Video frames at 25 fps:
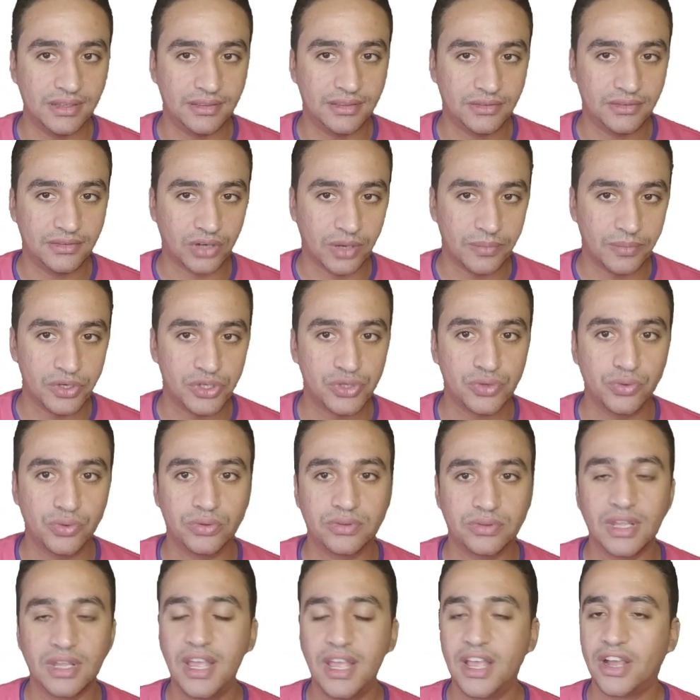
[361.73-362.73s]

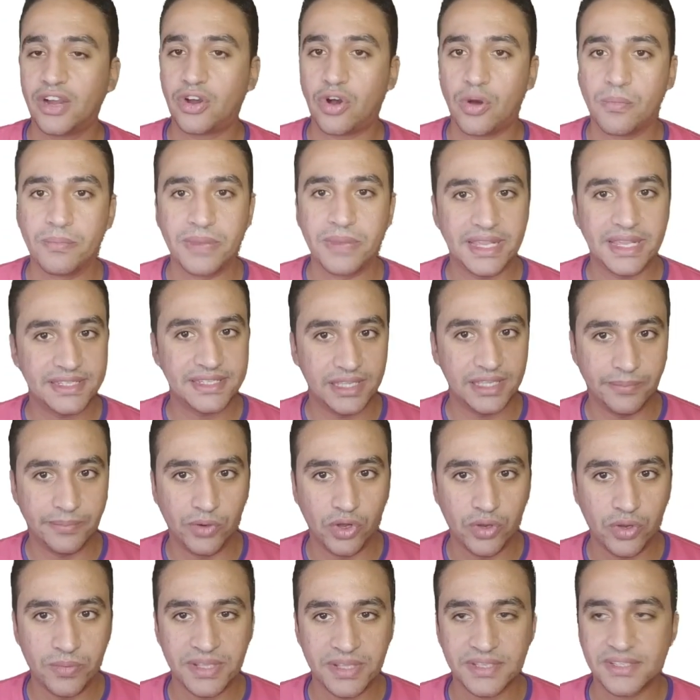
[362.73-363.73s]
troubleshoot complex
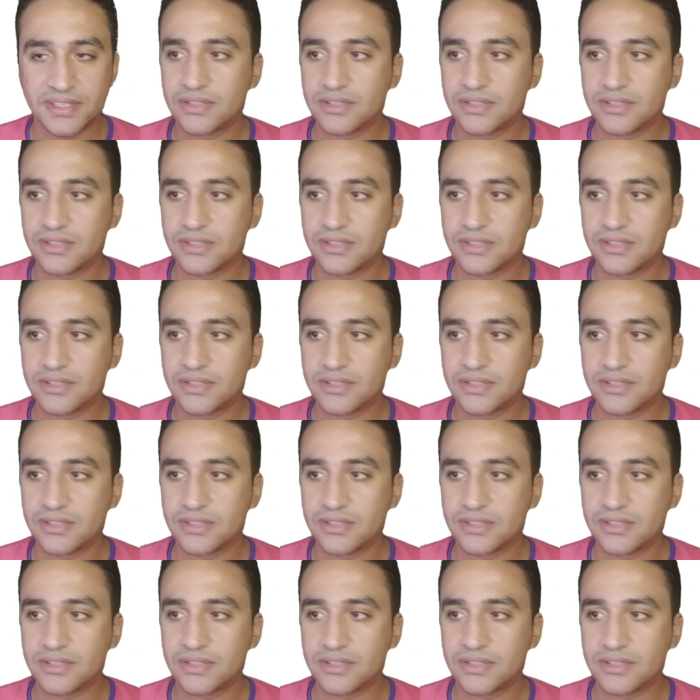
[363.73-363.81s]
deployments.